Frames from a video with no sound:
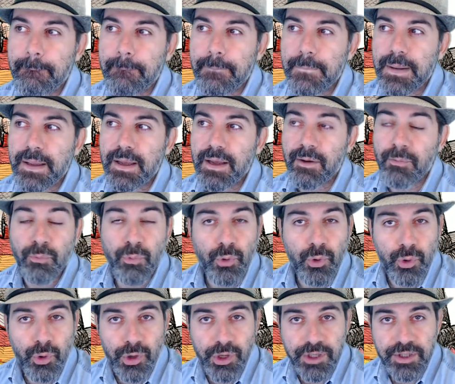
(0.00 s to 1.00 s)

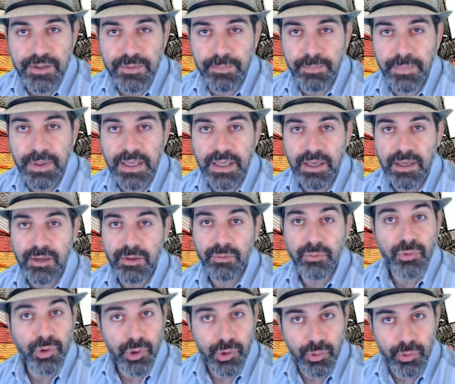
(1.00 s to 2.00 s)
avoid being
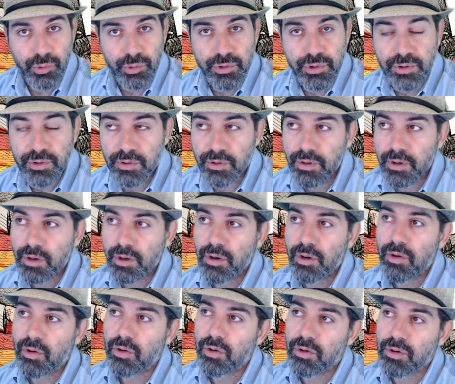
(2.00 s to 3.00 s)
rude
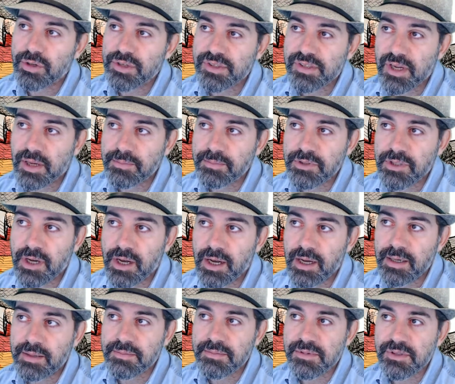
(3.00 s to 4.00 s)
or
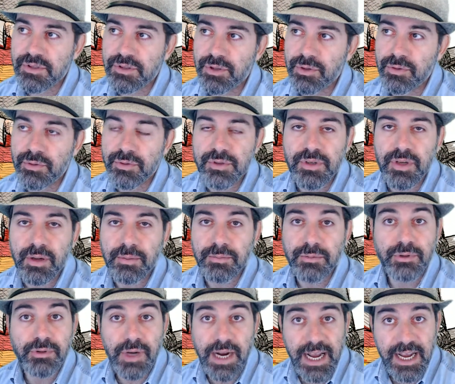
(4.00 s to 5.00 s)
sometimes do some
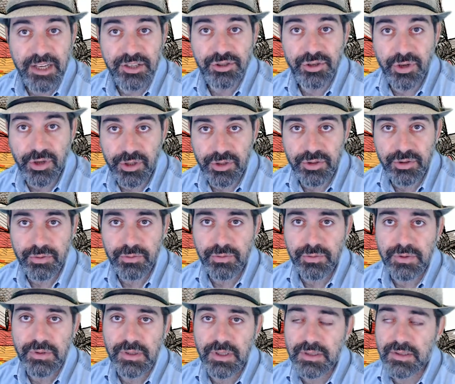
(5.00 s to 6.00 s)
trash
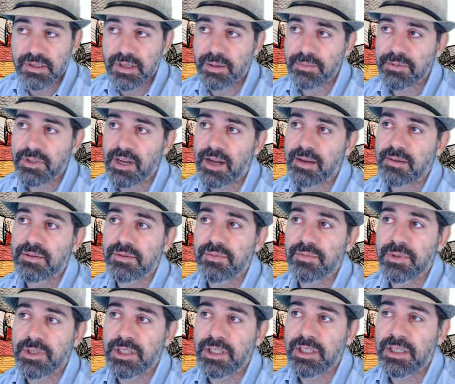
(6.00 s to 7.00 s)
cartoons and sometimes
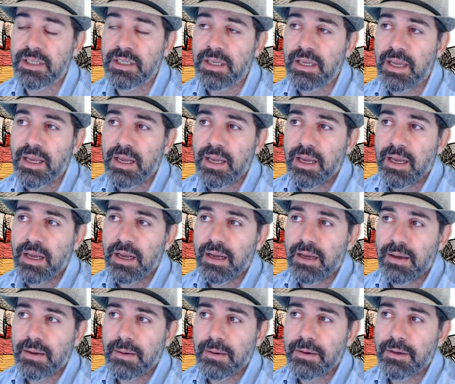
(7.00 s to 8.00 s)
we
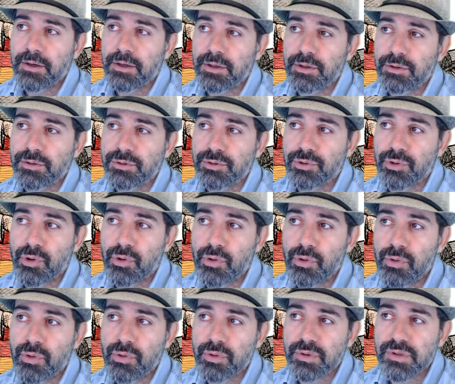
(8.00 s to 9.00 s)

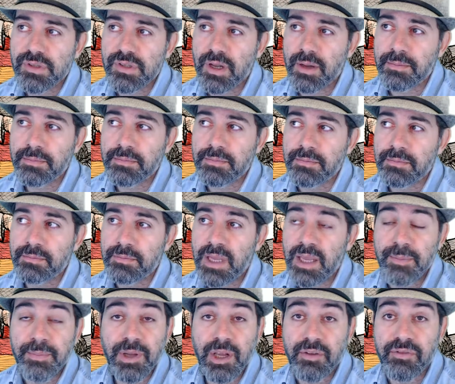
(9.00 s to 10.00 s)
draw some
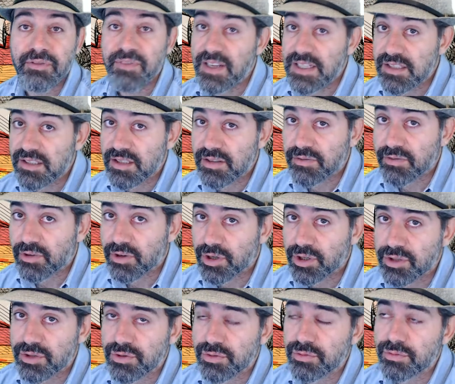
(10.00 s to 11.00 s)
maybe offensive
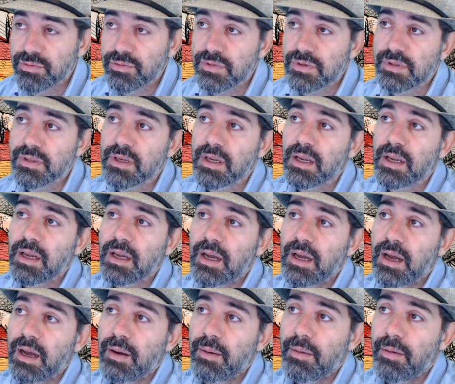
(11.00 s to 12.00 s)
cartoons,
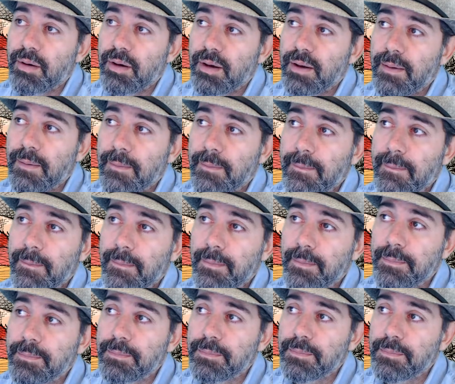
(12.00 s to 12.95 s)
um,